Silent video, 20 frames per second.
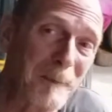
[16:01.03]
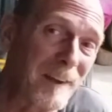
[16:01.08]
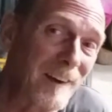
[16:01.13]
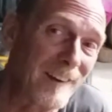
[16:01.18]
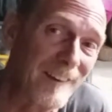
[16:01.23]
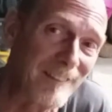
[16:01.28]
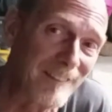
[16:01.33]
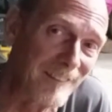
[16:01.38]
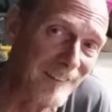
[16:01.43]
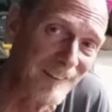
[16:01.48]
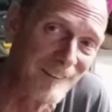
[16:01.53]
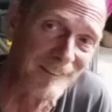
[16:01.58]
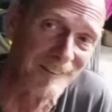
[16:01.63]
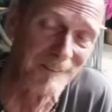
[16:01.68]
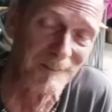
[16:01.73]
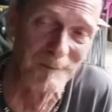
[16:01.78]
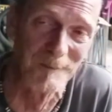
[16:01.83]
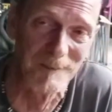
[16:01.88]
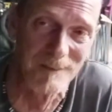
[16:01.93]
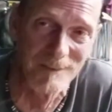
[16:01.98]
many of them
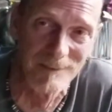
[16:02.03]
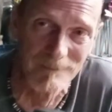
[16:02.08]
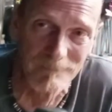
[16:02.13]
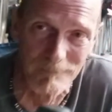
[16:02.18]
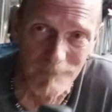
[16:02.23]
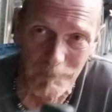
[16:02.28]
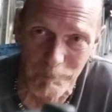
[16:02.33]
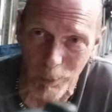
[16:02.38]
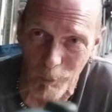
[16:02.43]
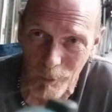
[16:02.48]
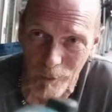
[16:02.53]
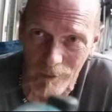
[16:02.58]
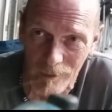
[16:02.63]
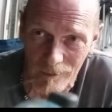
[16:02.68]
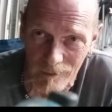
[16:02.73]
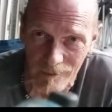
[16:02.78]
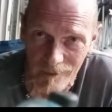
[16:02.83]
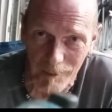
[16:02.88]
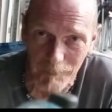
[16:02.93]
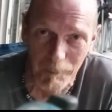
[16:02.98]
here was
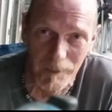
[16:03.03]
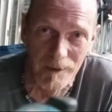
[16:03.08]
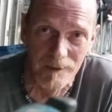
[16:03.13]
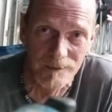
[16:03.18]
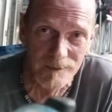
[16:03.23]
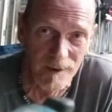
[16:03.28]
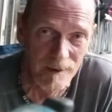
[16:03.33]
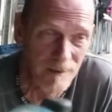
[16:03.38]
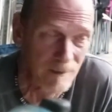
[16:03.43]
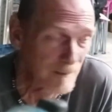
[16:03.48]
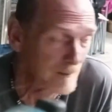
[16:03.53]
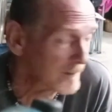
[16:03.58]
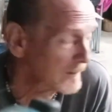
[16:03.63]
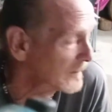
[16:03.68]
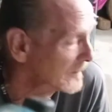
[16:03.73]
important or anybody else cared.